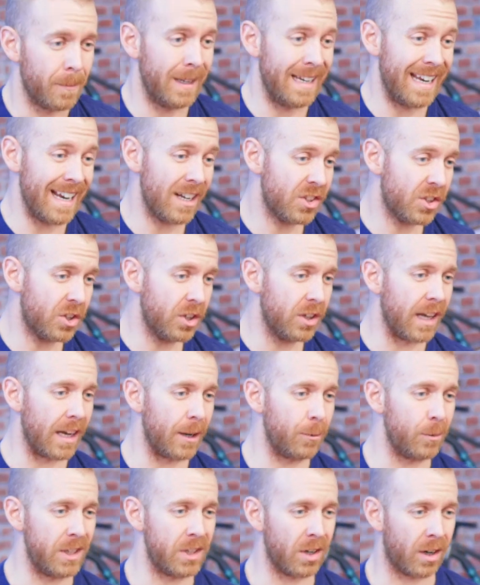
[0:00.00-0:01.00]
But
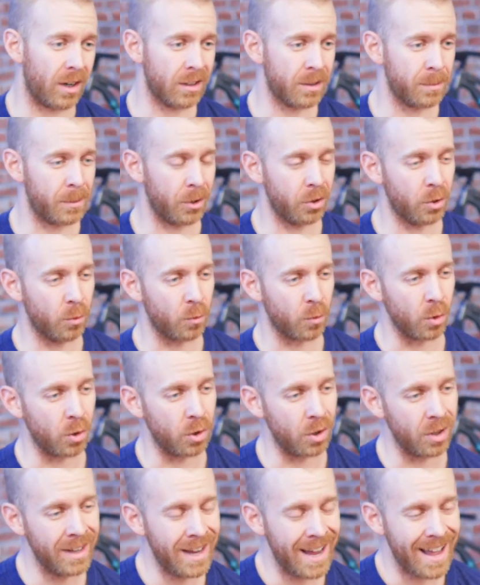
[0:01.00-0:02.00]
yesterday we talked about the
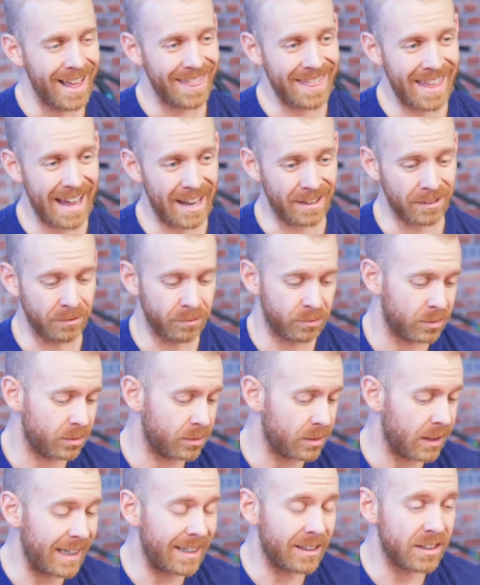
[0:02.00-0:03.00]
role that
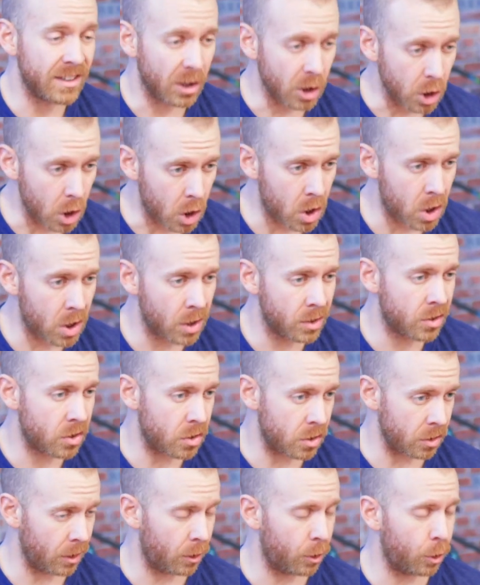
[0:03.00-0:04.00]
like long,
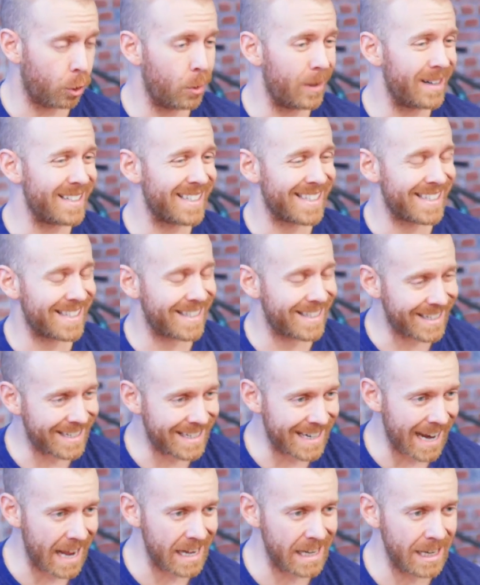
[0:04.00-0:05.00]
slow,
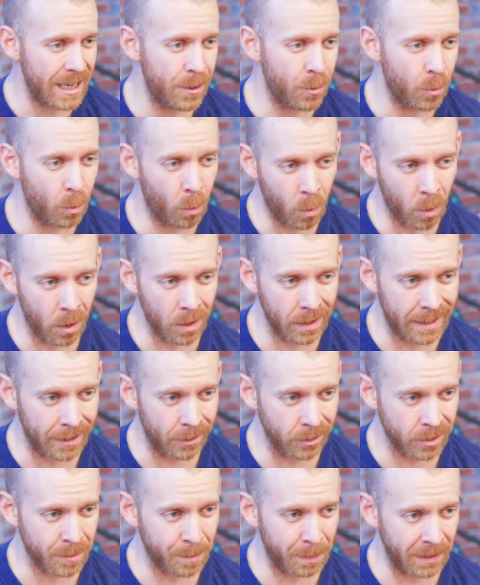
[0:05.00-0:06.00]
steady
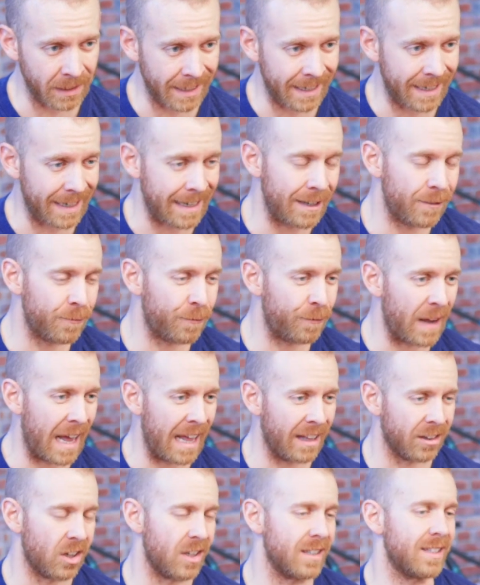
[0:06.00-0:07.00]
workouts play in
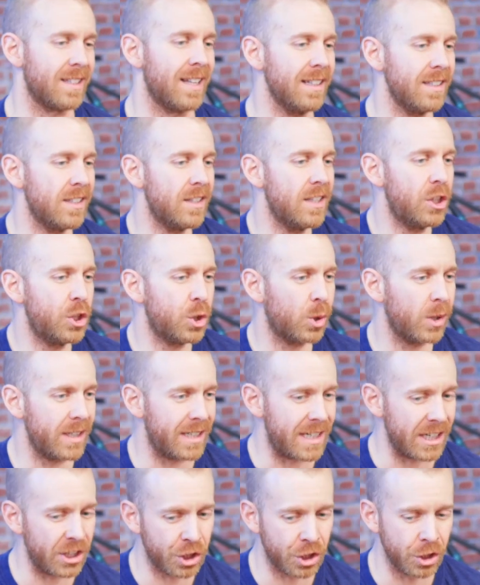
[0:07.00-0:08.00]
fat loss. That's the
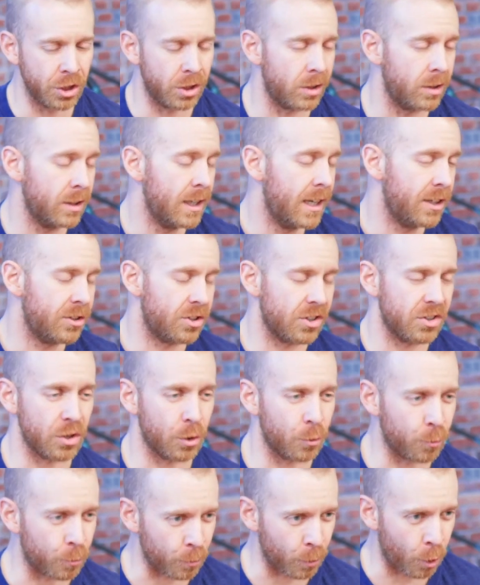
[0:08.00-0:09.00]
traditional, just
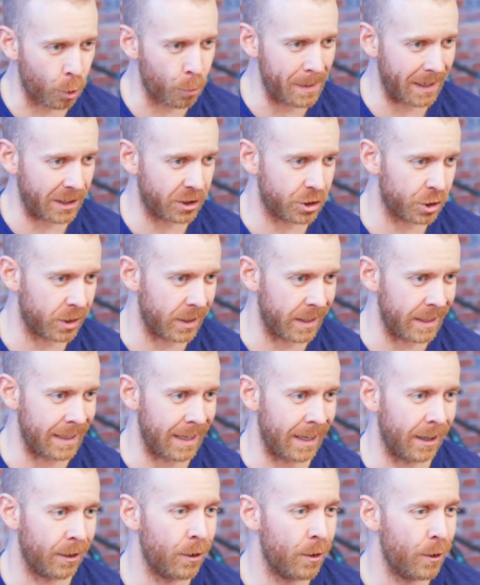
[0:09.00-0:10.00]
aerobic
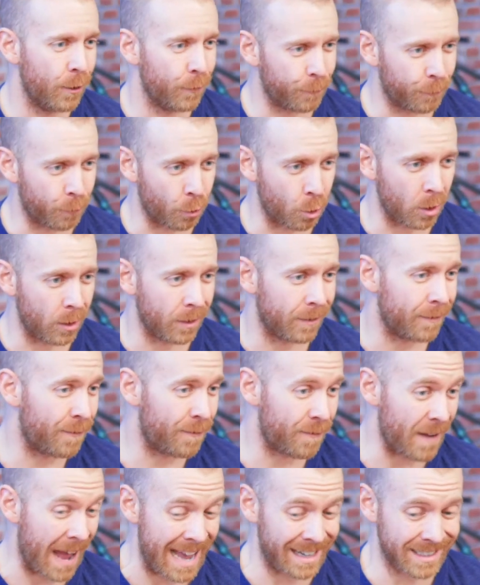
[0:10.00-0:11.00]
training for
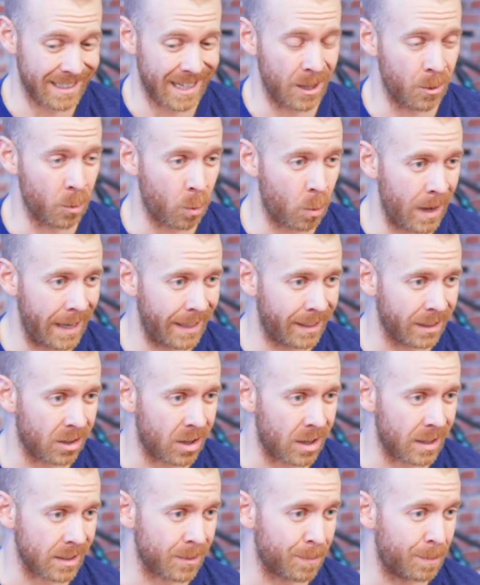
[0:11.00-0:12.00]
fat and weight
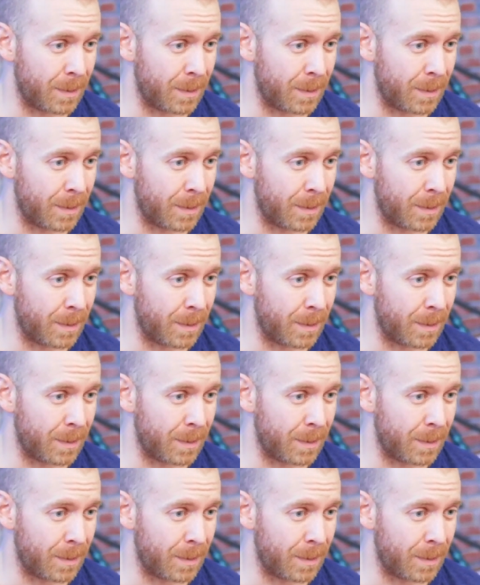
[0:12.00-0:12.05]
loss.